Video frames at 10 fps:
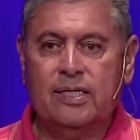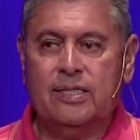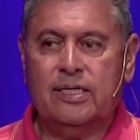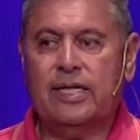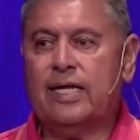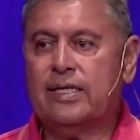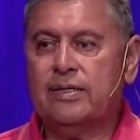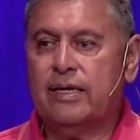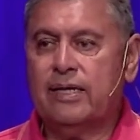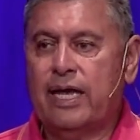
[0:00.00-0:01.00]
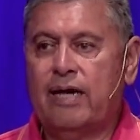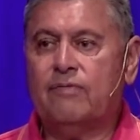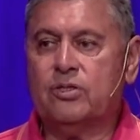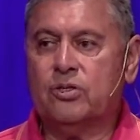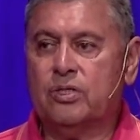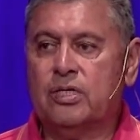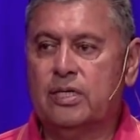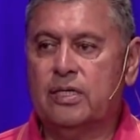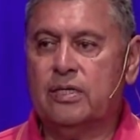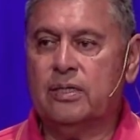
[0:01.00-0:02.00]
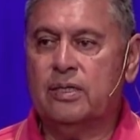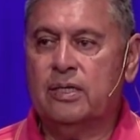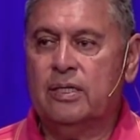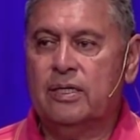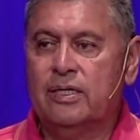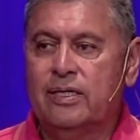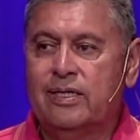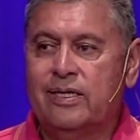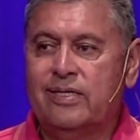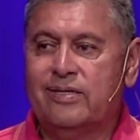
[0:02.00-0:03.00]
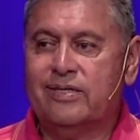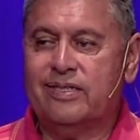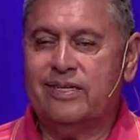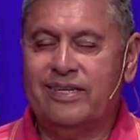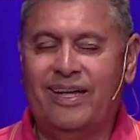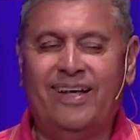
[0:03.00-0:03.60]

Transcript: did not have a turkey dinner, and you're saying,